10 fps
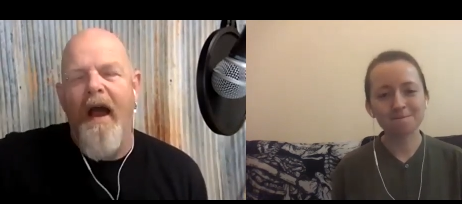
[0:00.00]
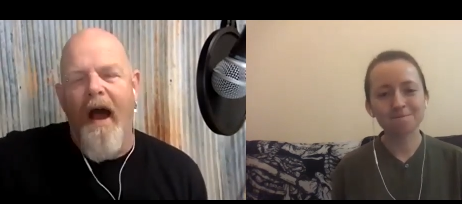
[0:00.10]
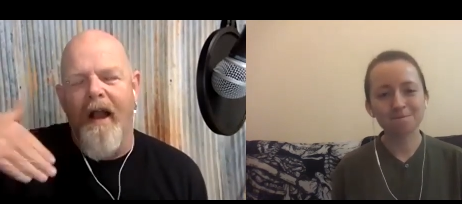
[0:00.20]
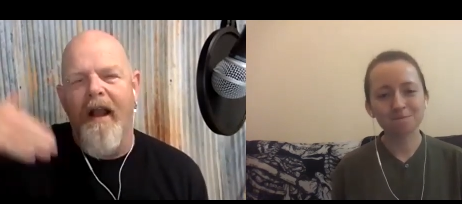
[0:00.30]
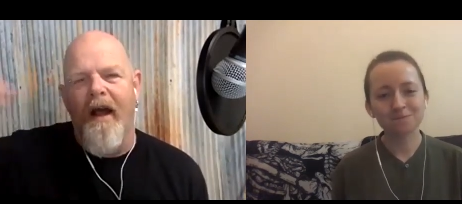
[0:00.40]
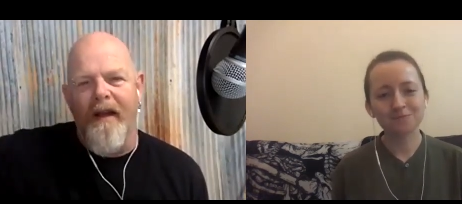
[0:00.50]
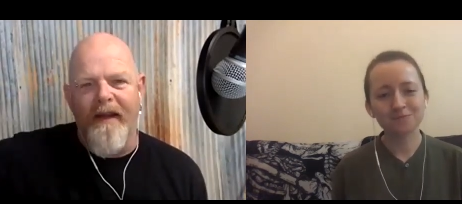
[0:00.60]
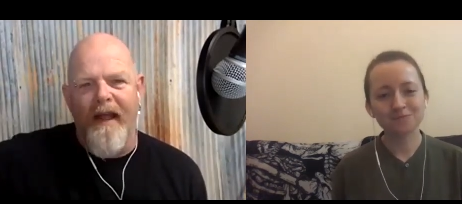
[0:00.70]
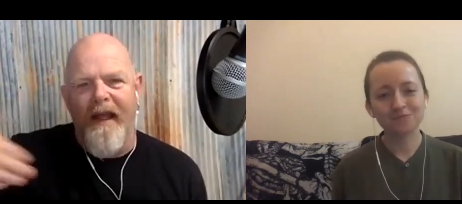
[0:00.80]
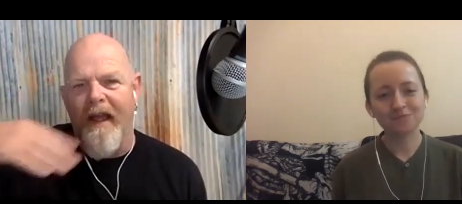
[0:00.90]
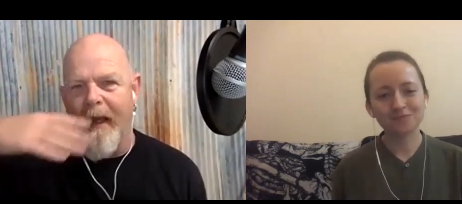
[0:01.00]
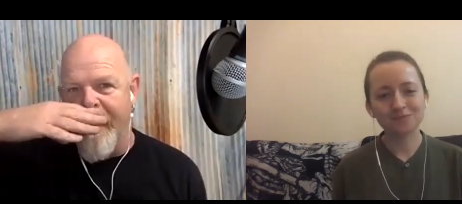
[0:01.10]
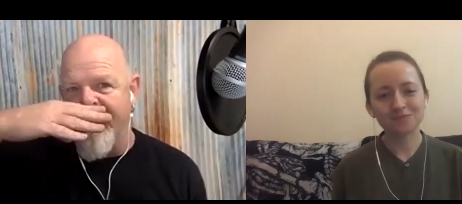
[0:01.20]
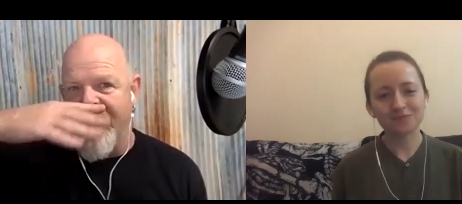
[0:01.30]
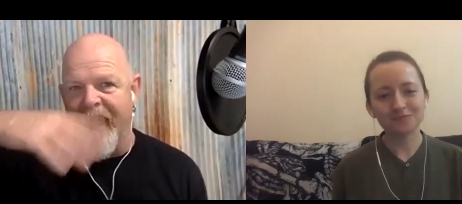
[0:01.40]
Speaker 1: I like the
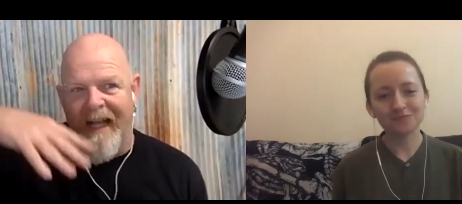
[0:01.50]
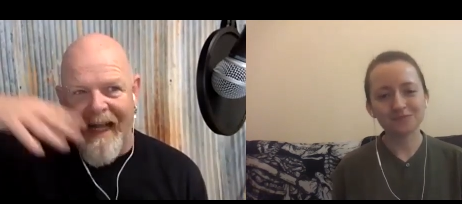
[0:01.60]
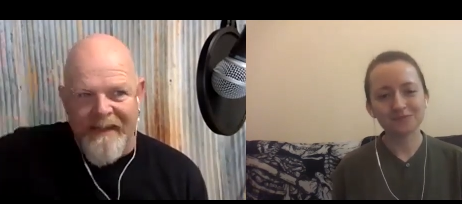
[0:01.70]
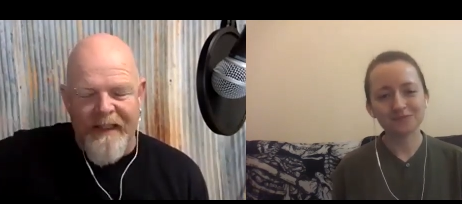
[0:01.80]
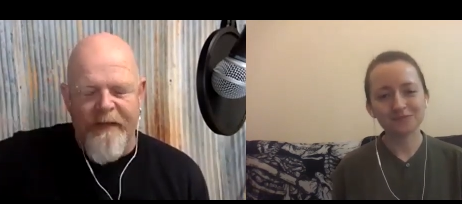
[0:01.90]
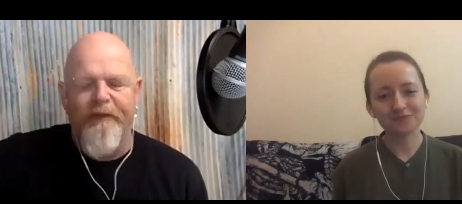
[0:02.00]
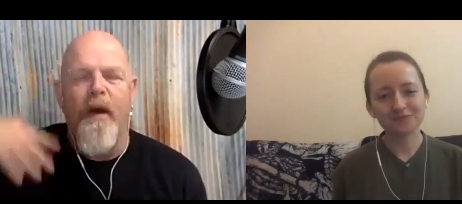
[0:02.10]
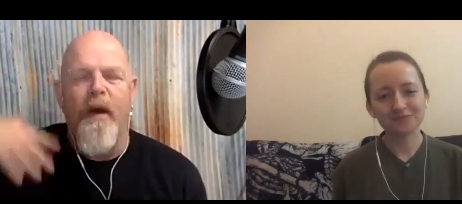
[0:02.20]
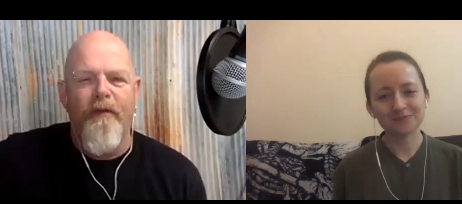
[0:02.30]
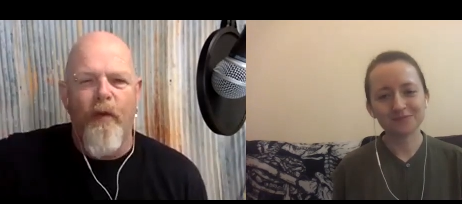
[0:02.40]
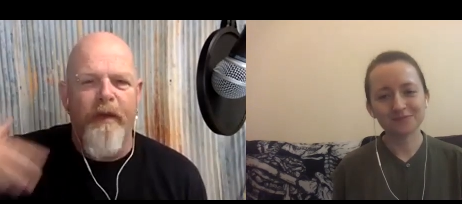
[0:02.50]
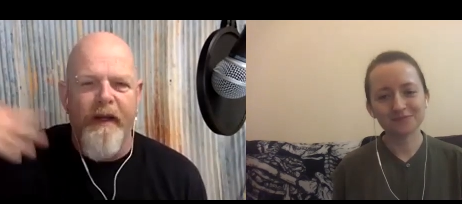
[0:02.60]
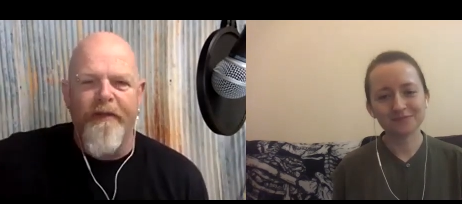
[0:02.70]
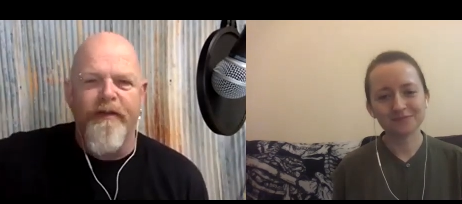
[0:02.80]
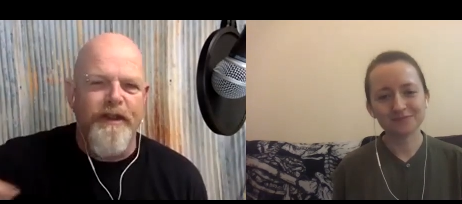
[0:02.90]
eclectic flow of all the
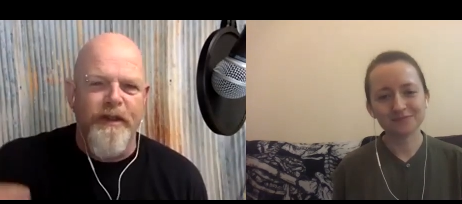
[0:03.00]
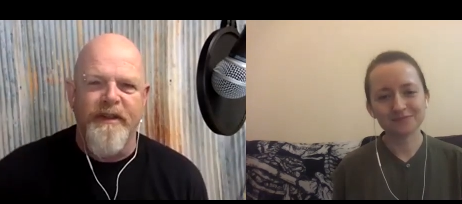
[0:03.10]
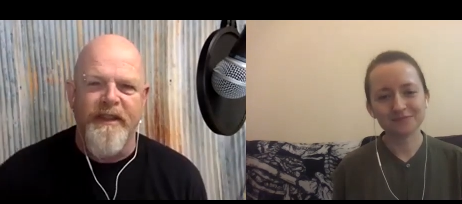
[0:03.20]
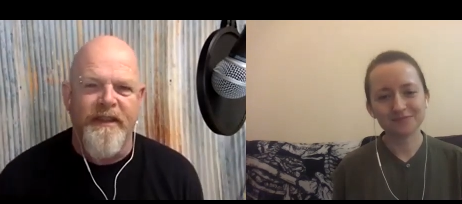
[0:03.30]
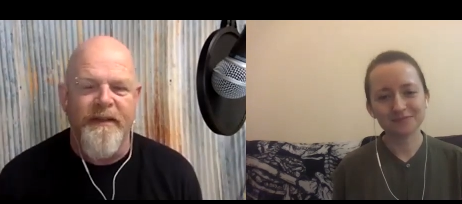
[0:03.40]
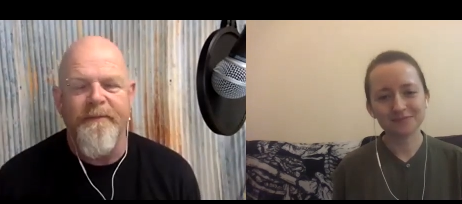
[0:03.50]
different juices.